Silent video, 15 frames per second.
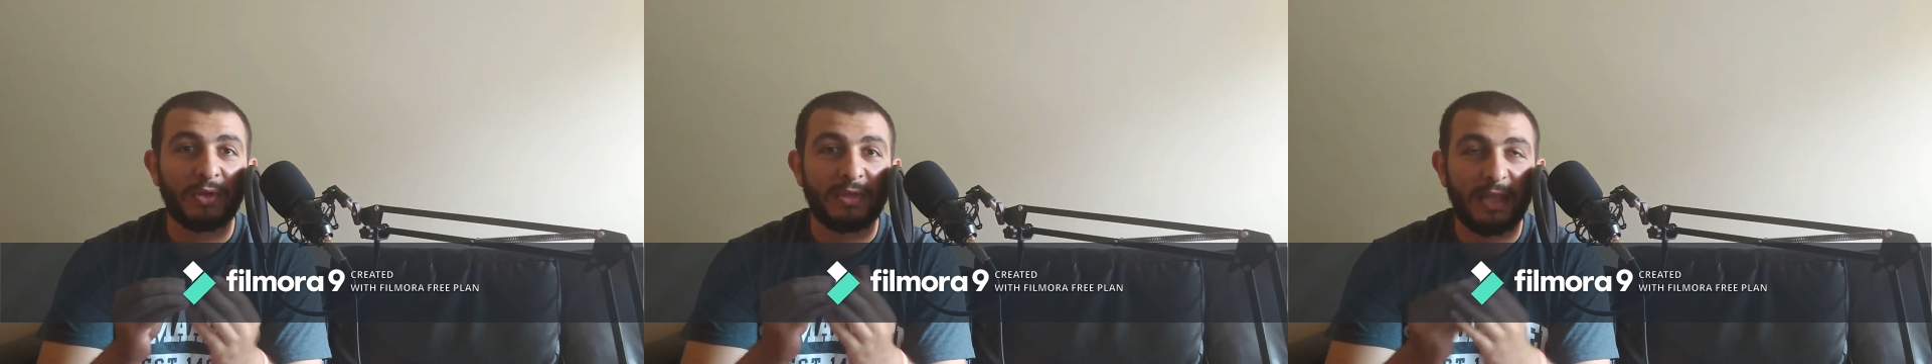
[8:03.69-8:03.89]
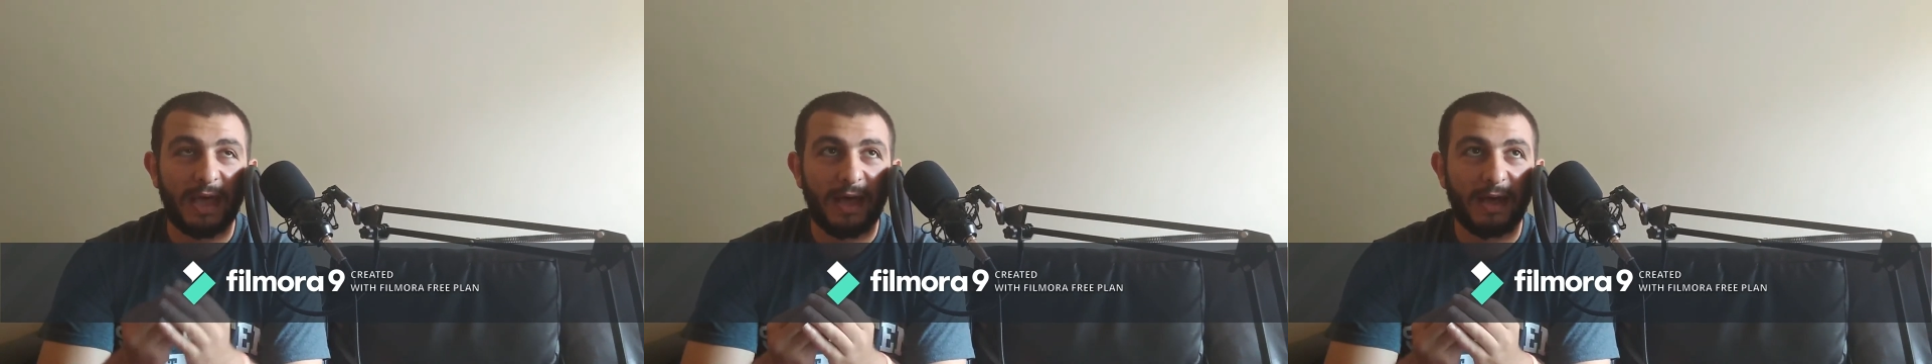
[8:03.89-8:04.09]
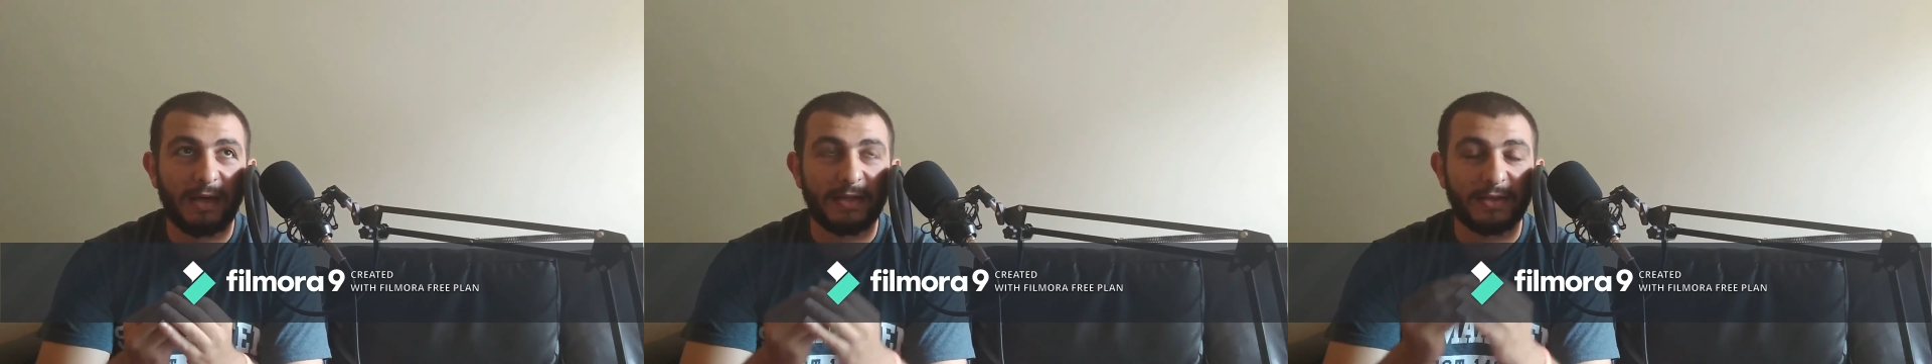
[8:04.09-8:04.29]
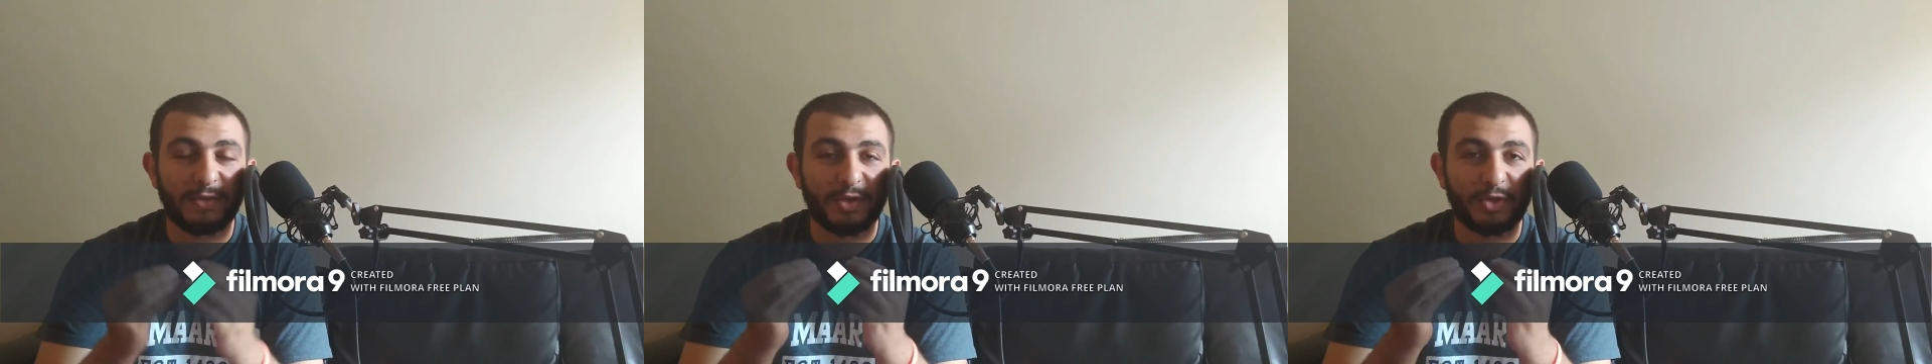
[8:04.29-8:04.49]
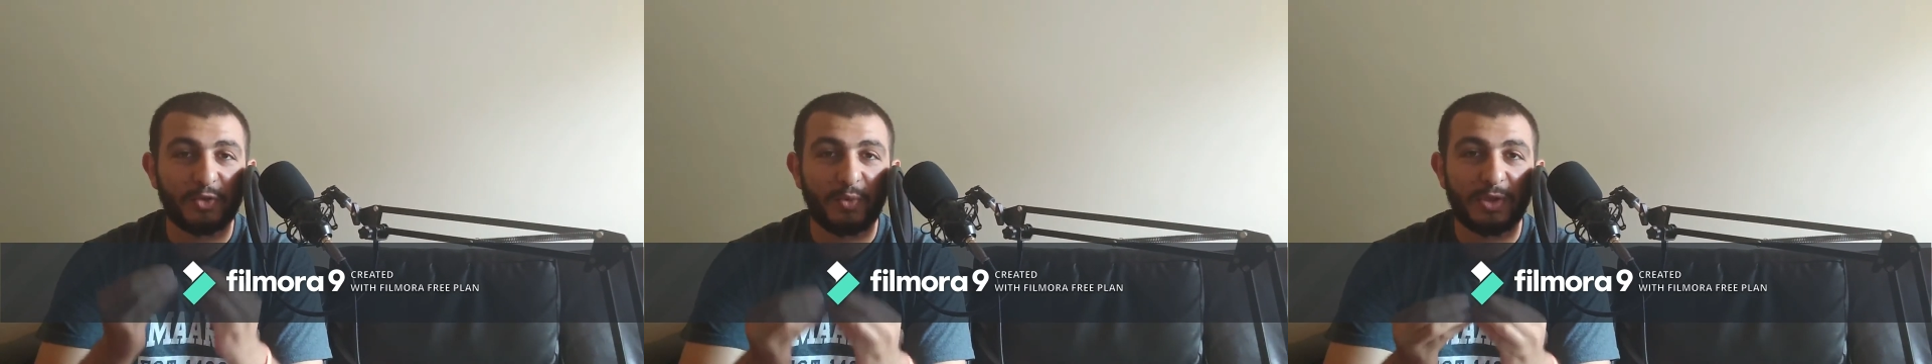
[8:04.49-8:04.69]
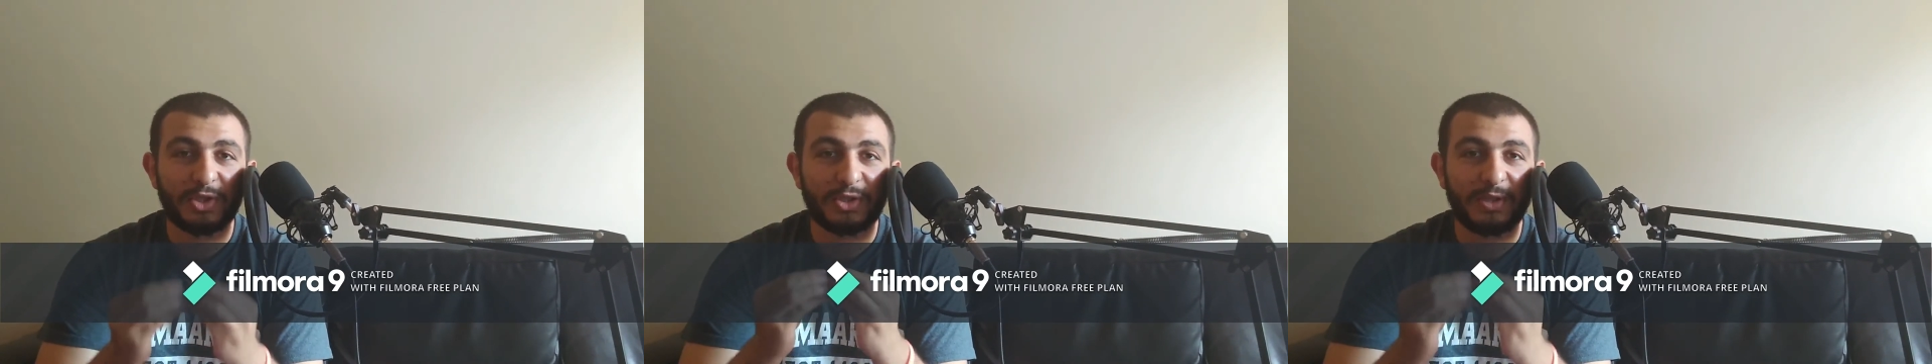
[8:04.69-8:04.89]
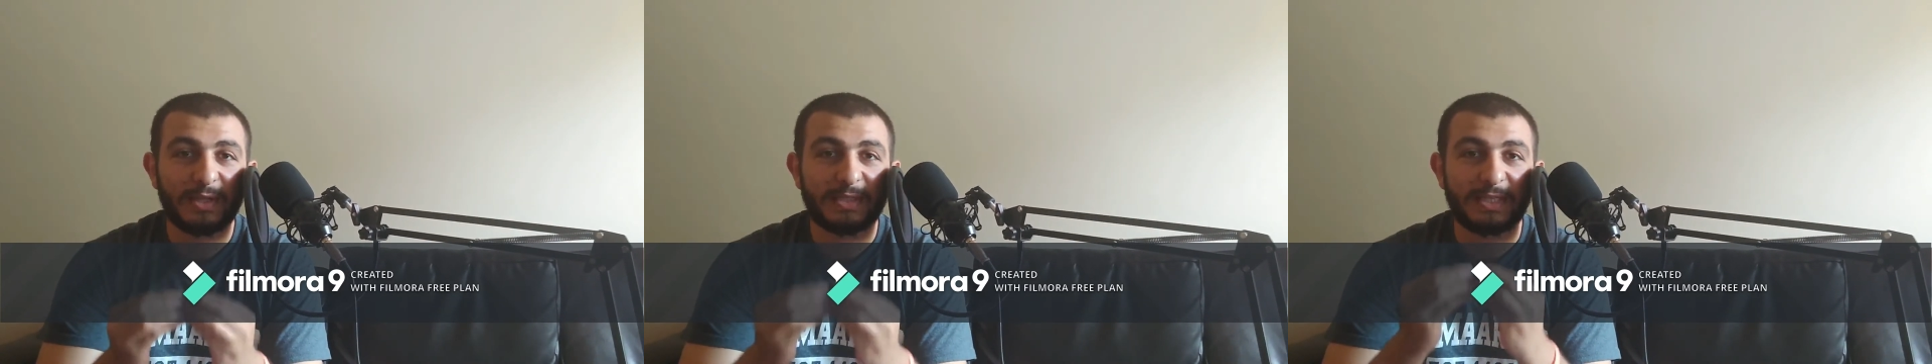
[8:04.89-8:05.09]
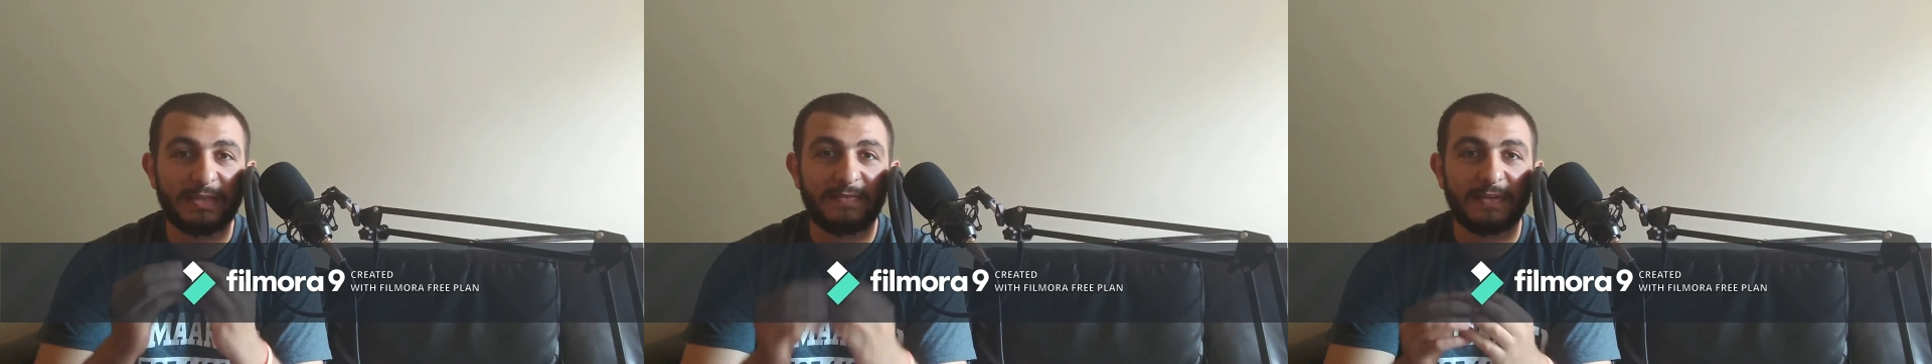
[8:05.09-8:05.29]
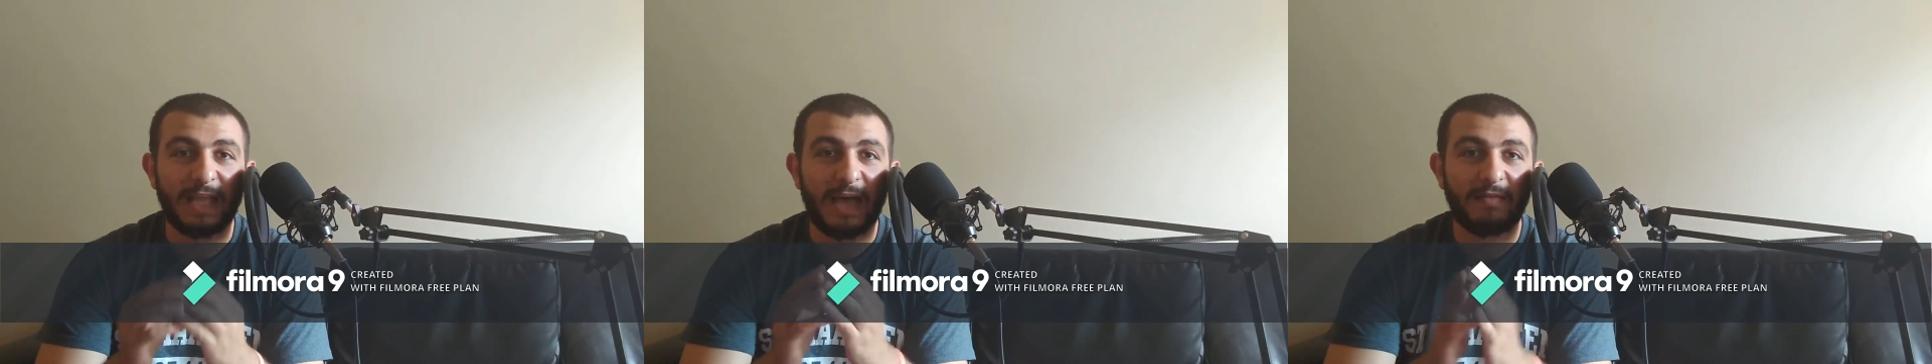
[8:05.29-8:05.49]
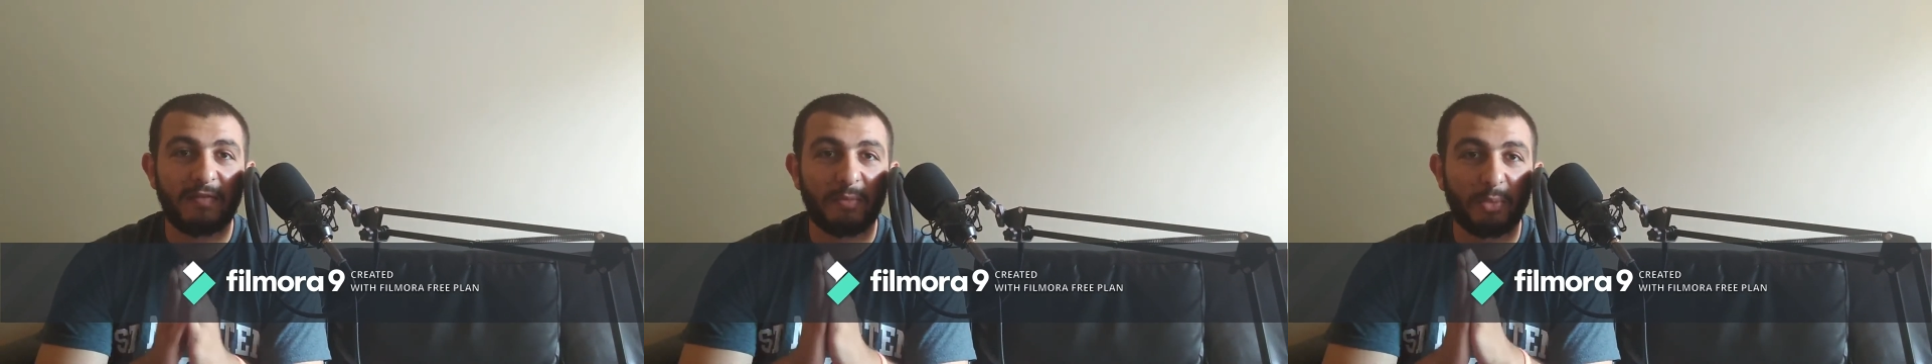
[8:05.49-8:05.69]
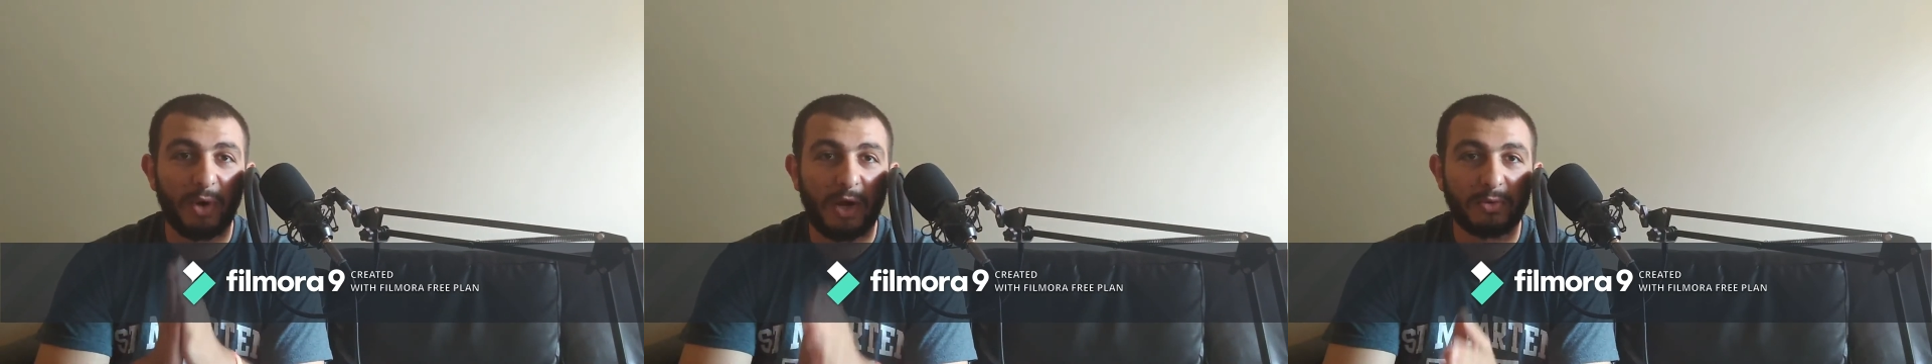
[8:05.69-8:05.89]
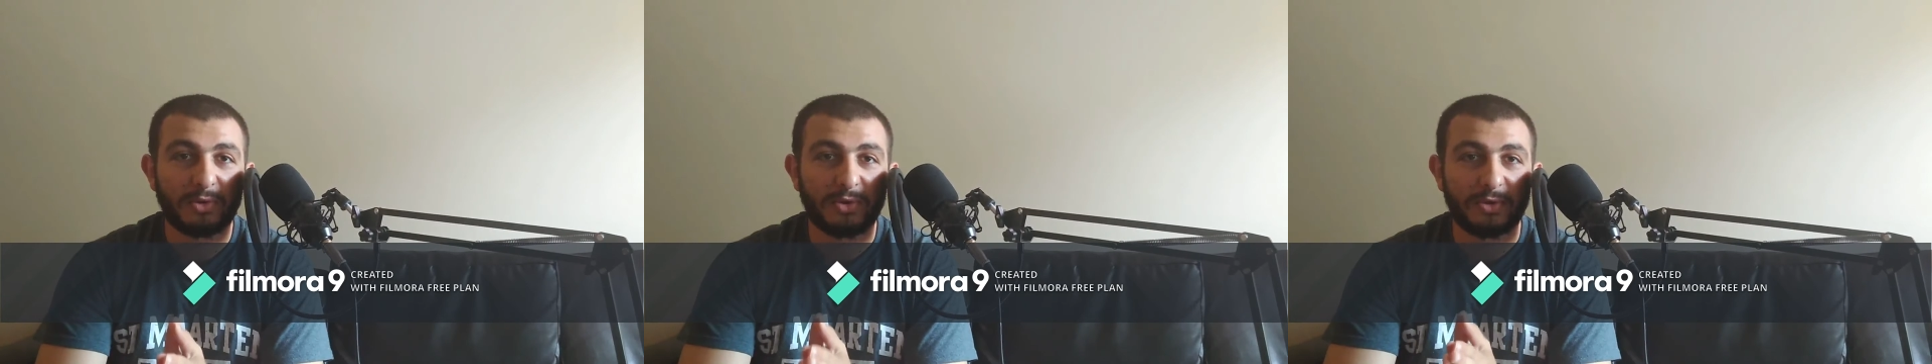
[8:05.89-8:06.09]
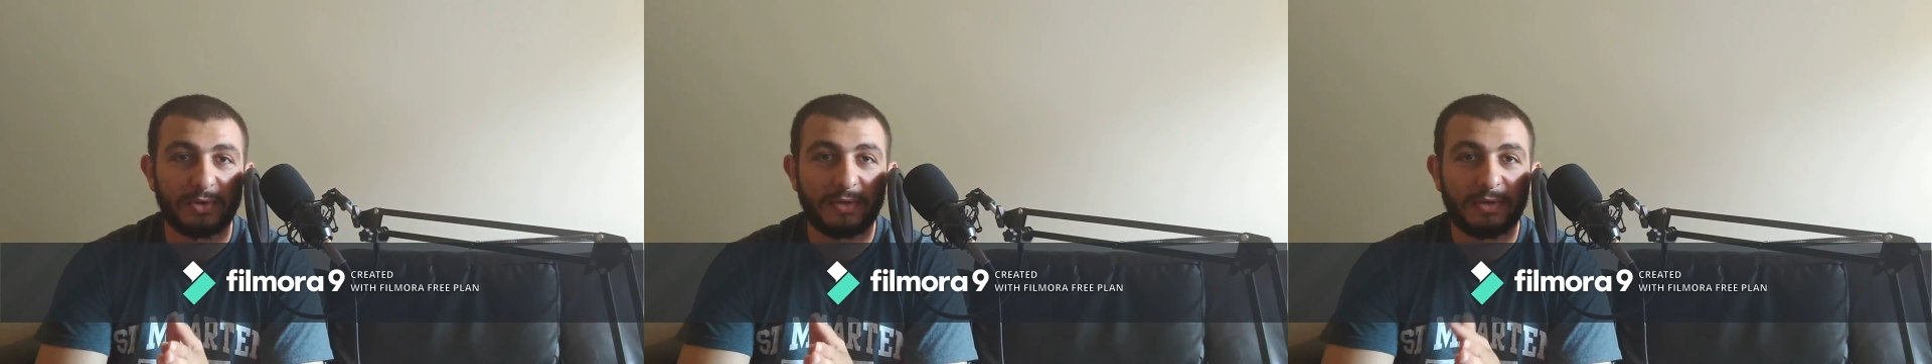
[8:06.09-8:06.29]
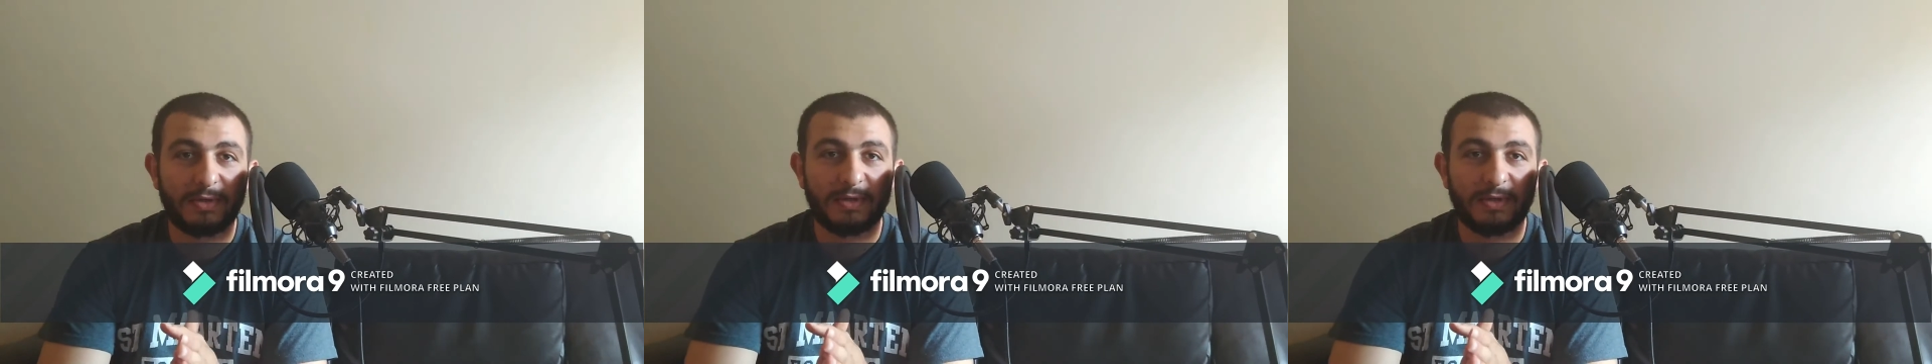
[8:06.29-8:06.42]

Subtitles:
The Switch doesn't even have a browser